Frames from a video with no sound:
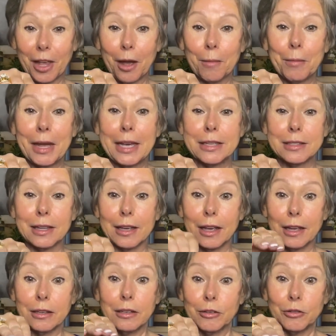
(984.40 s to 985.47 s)

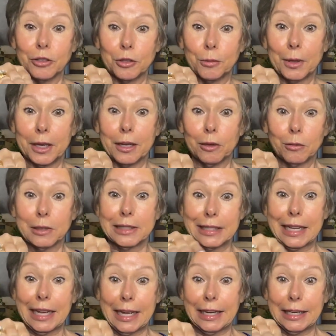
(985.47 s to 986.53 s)
Amazing. And used to be, it
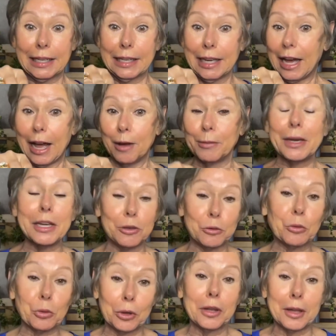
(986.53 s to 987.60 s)
was like, I mean,
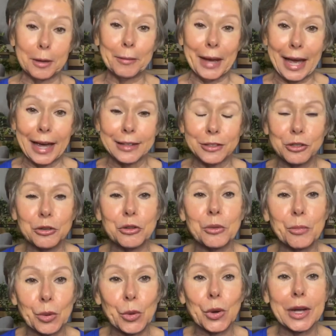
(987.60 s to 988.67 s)
really bad. To
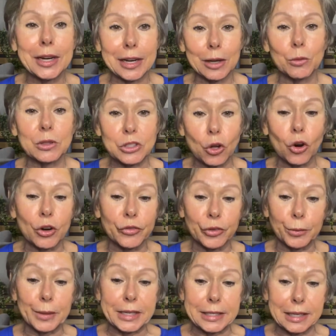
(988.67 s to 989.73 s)
the point it was hard
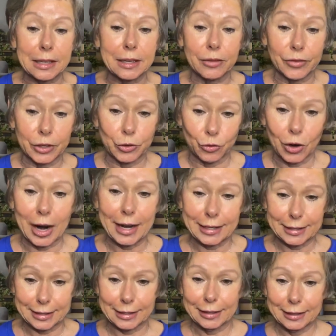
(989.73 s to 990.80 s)
for me to even
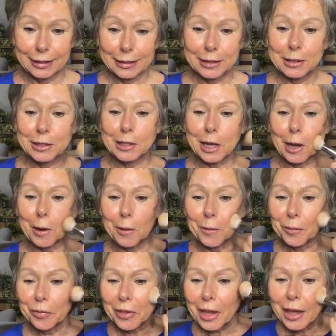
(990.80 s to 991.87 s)
write.
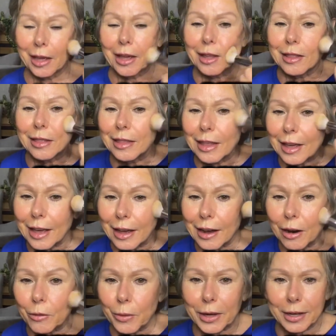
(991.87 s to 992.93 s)
So
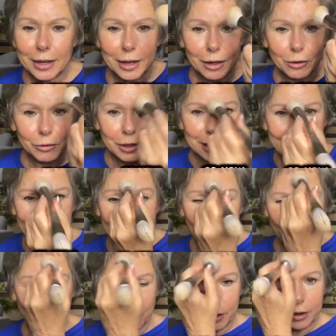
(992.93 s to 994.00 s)
there we go.
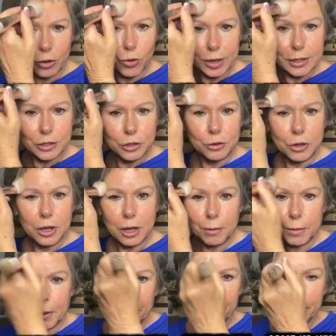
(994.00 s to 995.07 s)
Now we're going to
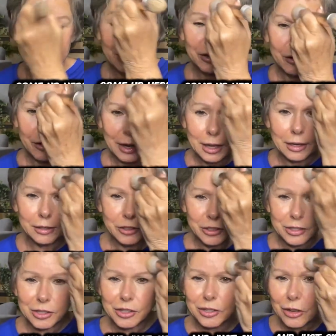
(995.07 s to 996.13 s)
come up here and
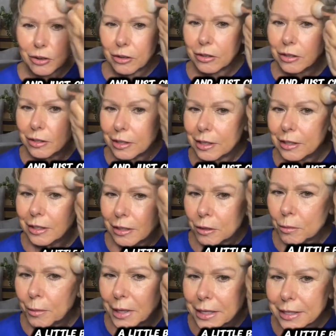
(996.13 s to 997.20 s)
just circle a
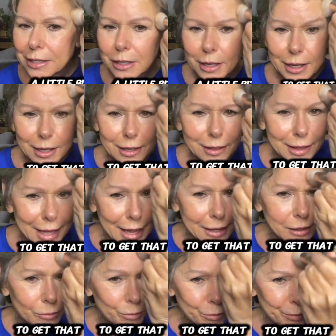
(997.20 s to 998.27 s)
little bit to get
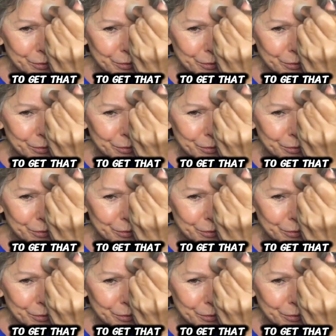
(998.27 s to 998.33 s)
that